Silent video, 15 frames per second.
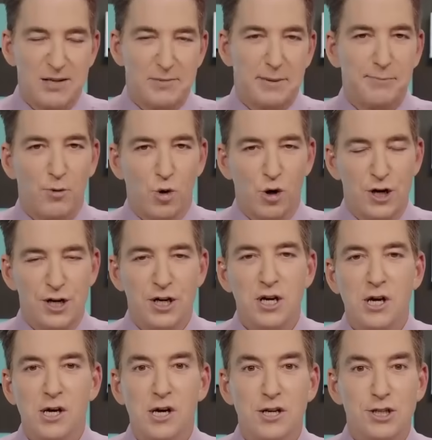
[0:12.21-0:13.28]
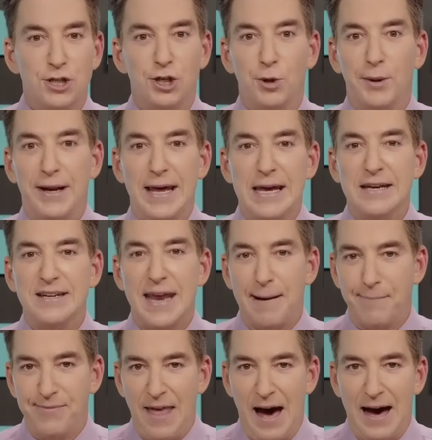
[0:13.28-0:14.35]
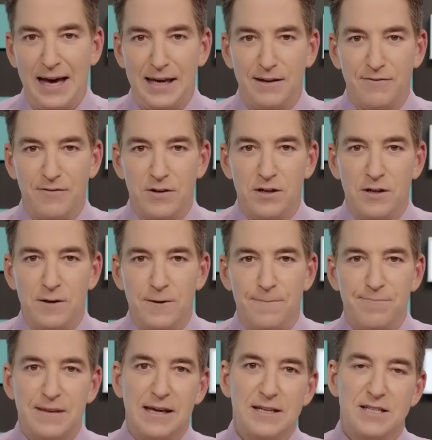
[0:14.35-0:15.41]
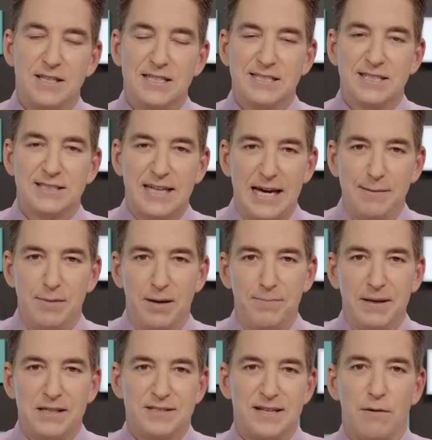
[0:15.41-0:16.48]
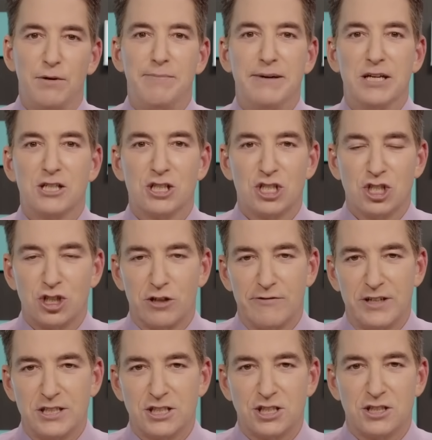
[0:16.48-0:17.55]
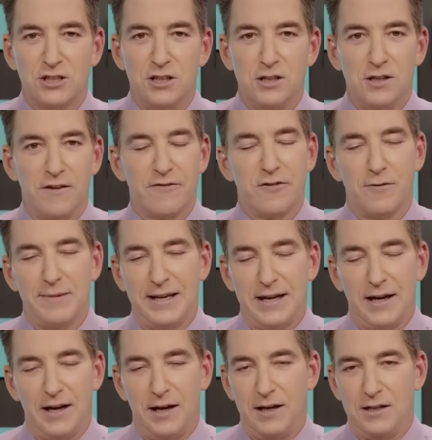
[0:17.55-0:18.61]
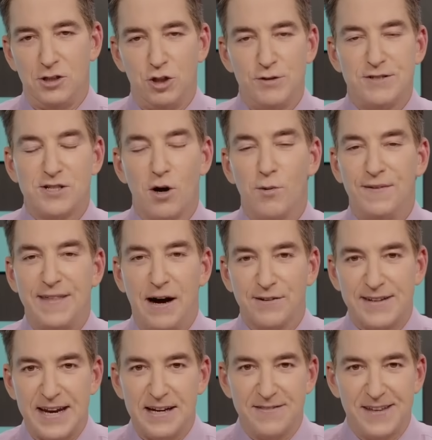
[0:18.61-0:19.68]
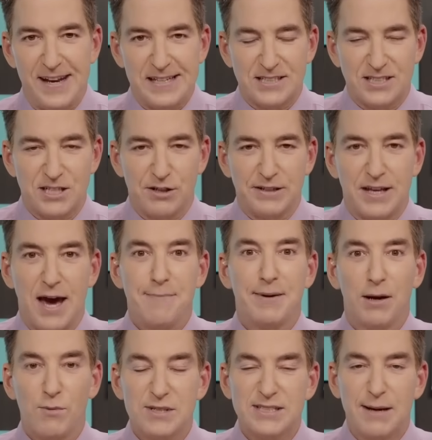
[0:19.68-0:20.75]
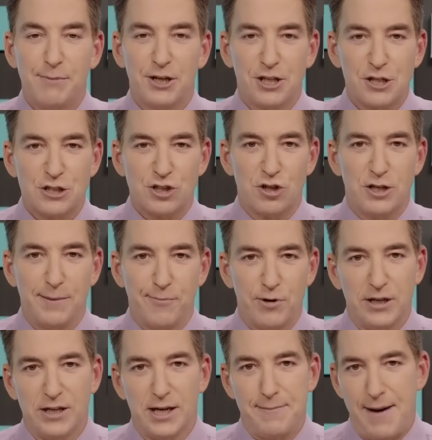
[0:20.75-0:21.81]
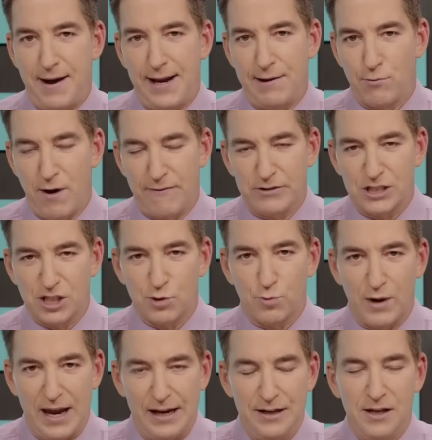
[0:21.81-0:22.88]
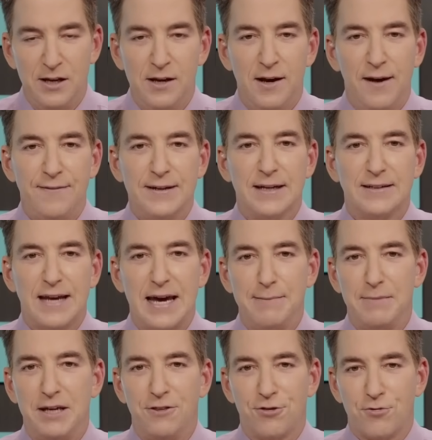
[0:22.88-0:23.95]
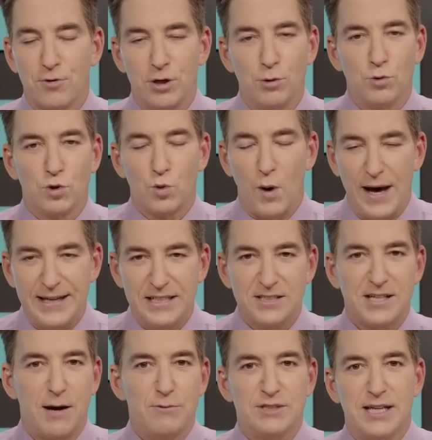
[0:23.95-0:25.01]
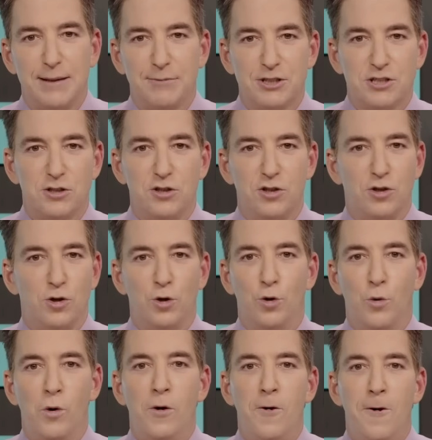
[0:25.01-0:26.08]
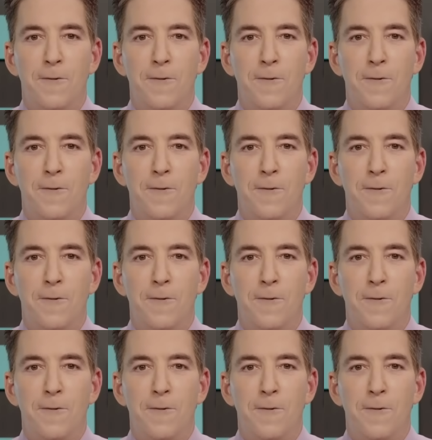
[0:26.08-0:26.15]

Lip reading: to report to do an in-depth dive into this indictment because that would be a disservice for me to do so without taking the necessary time. But I was able to discern a pretty good amount. I obviously read the indictment through twice. I was able to,